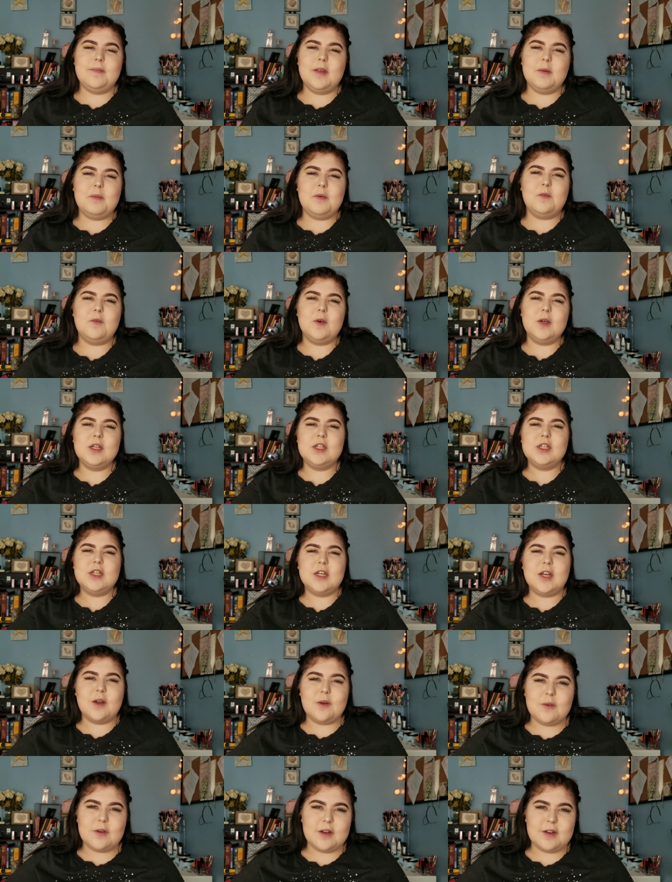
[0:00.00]
But what you
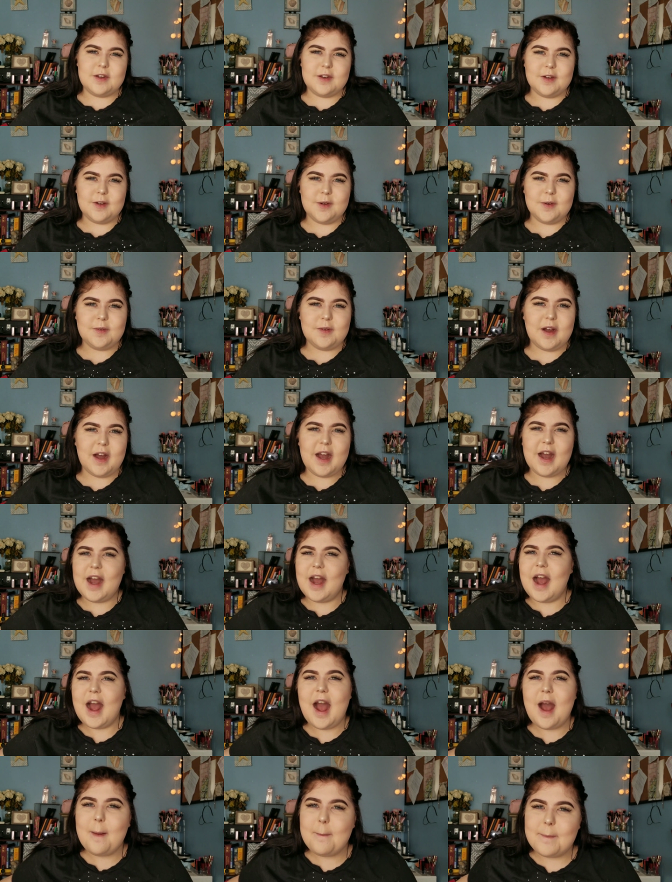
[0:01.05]
gonna do?
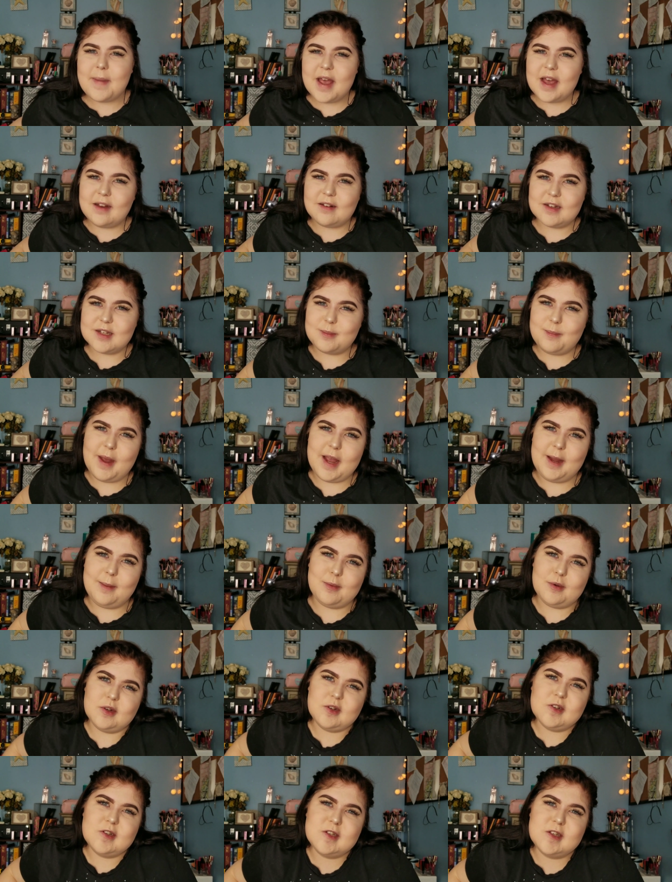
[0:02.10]
I'm pale as
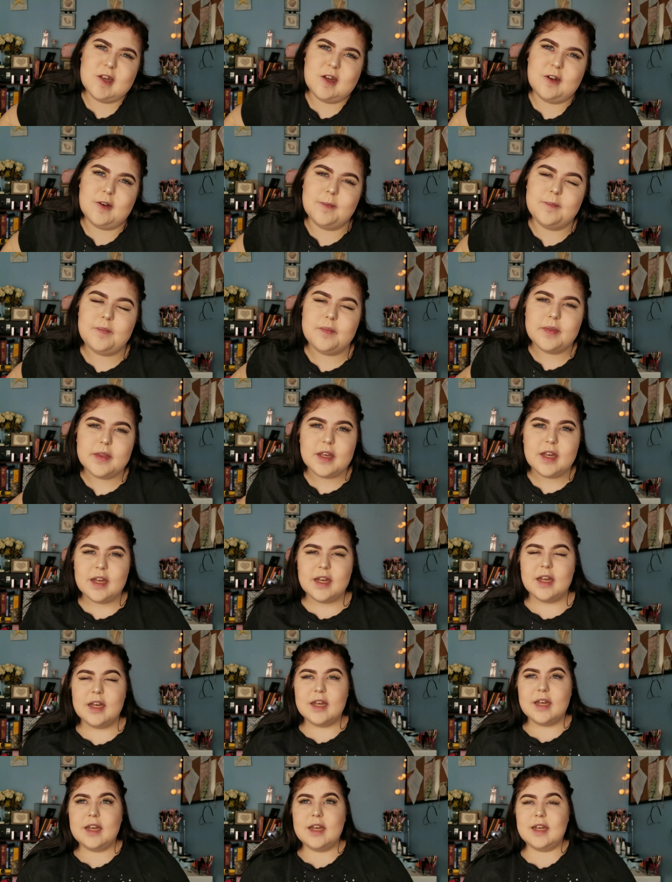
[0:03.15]
paper. So
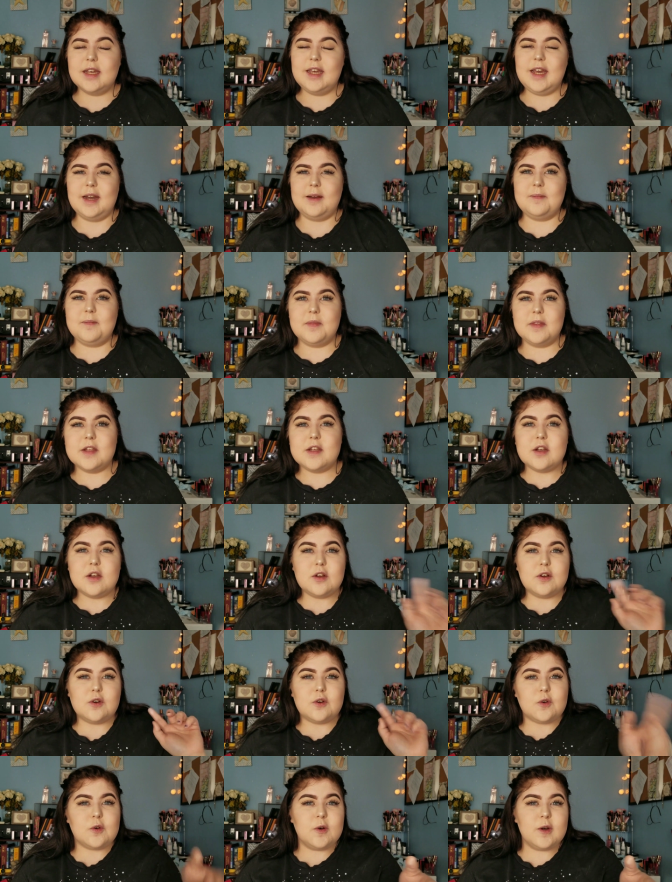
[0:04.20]
yeah.
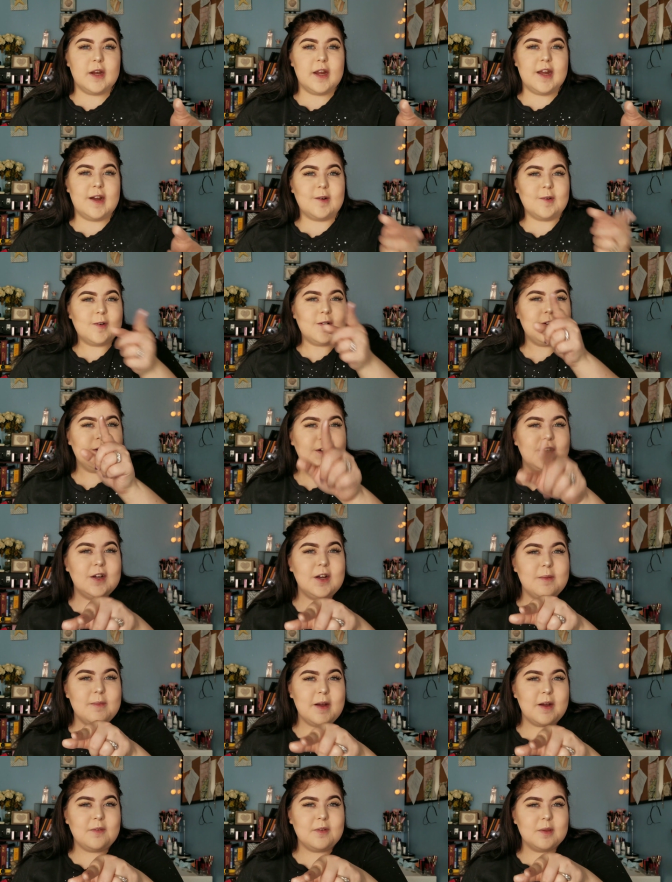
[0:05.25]
L'Oreal,
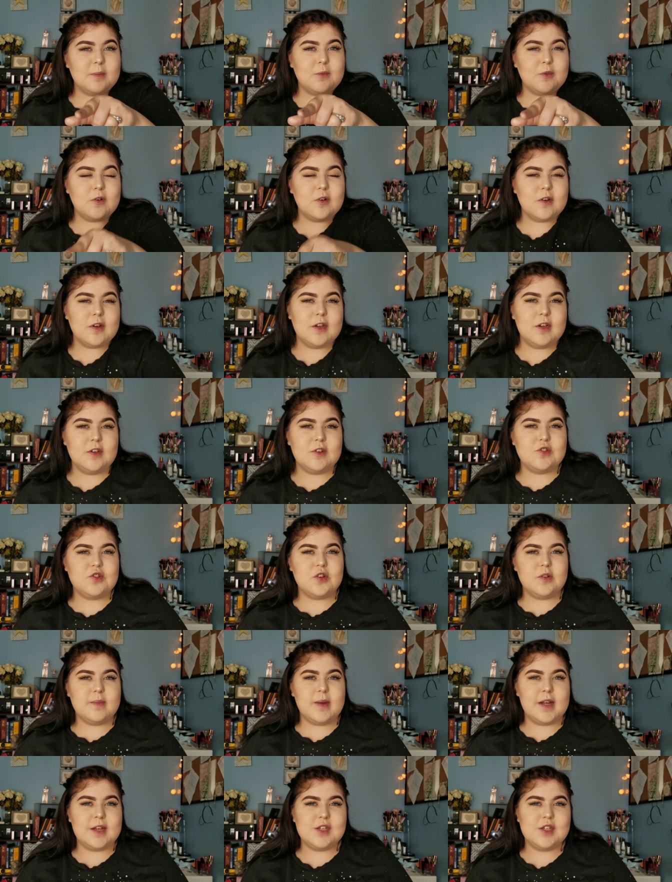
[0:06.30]
come out with more of your True
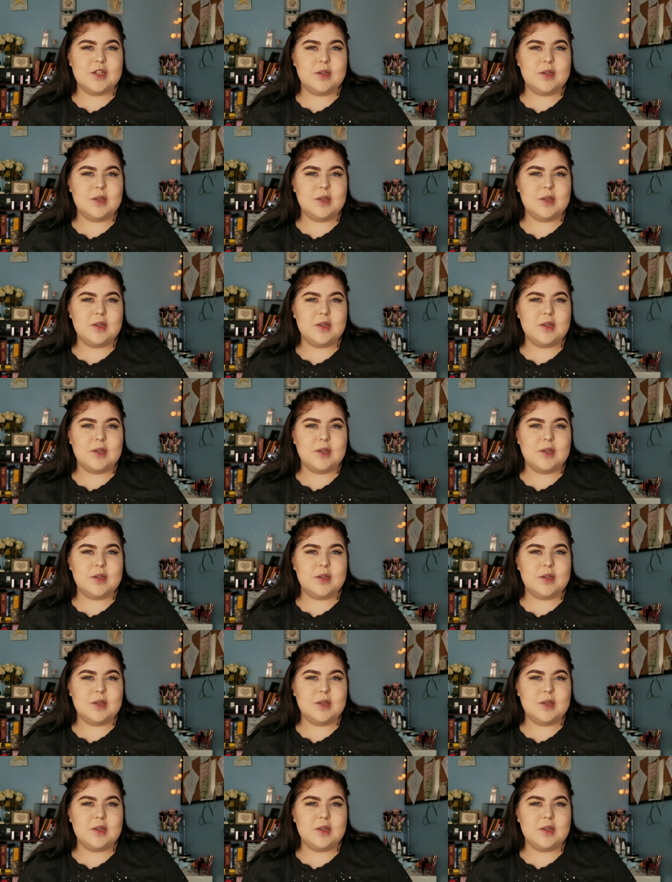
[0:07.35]
Match